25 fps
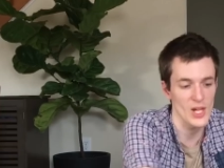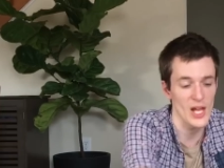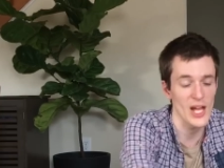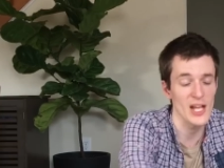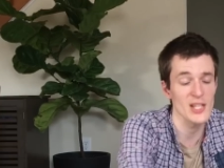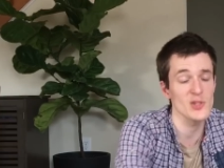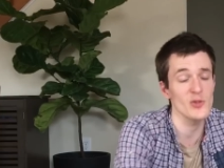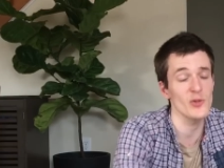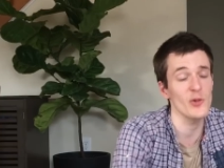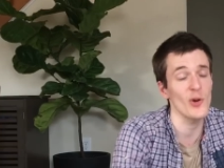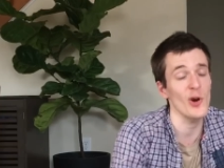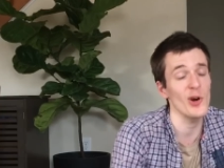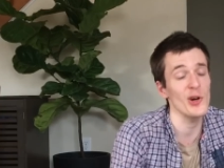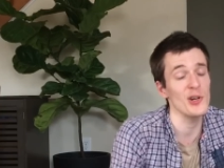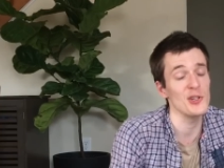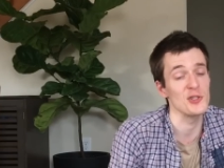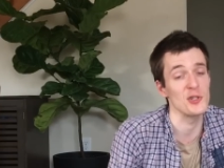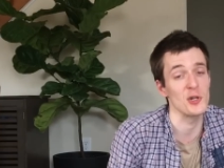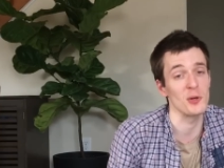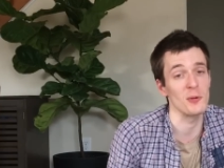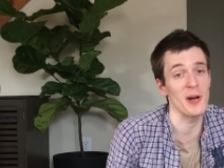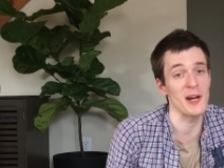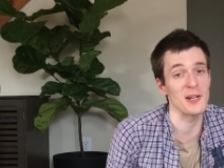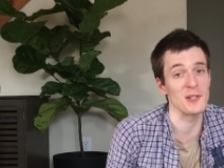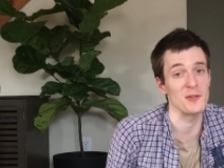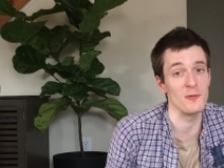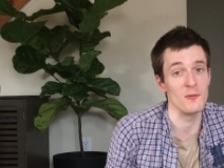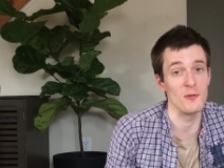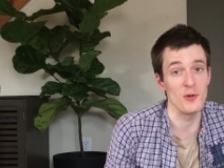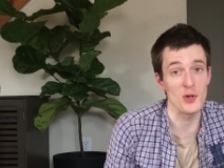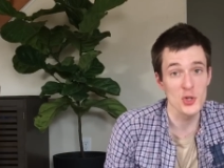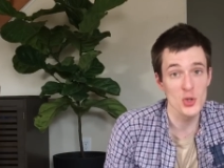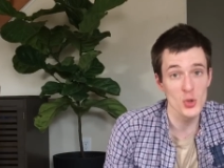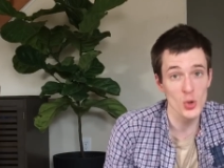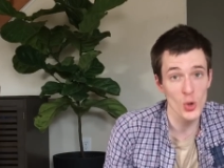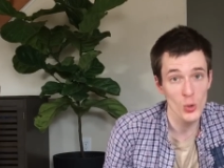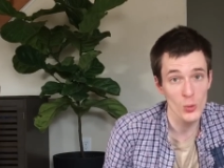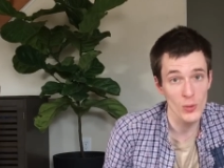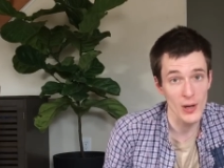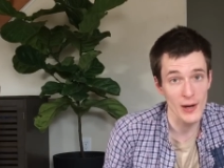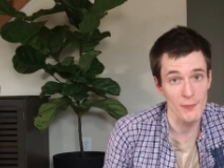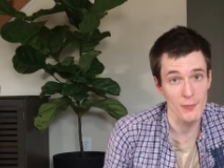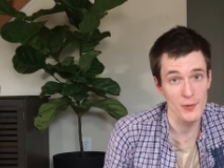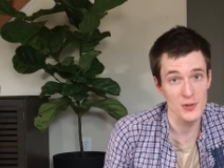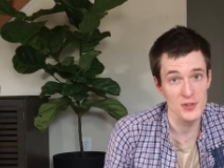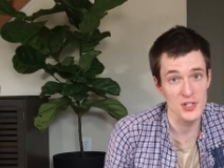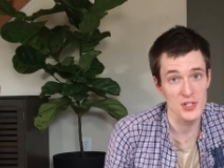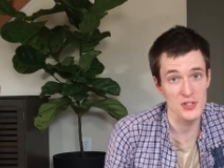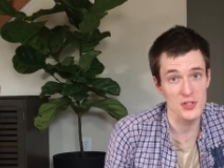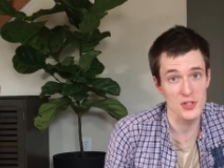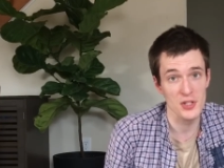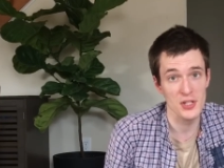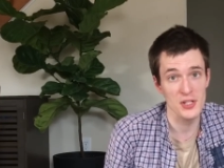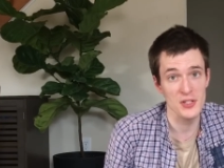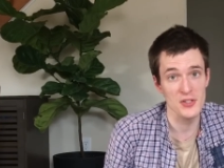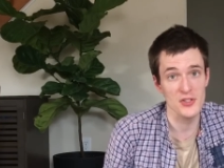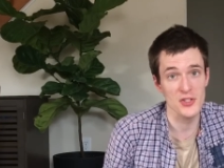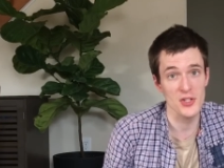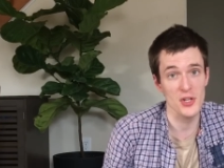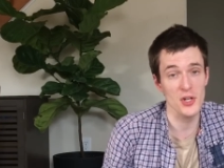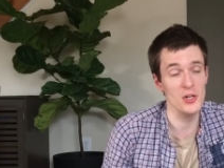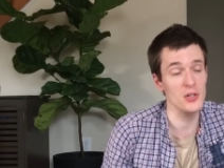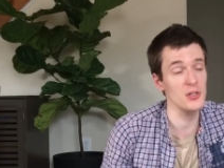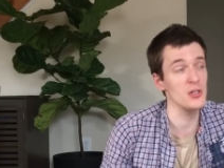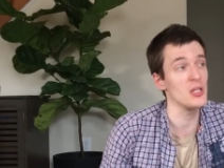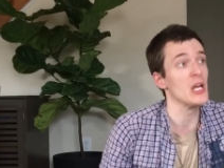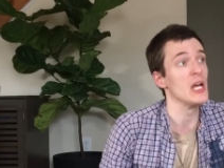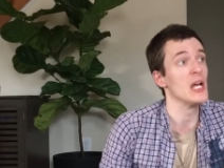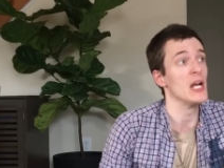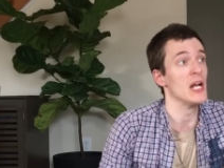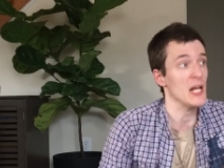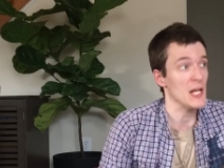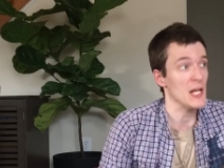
As far as direct visual references are concerned,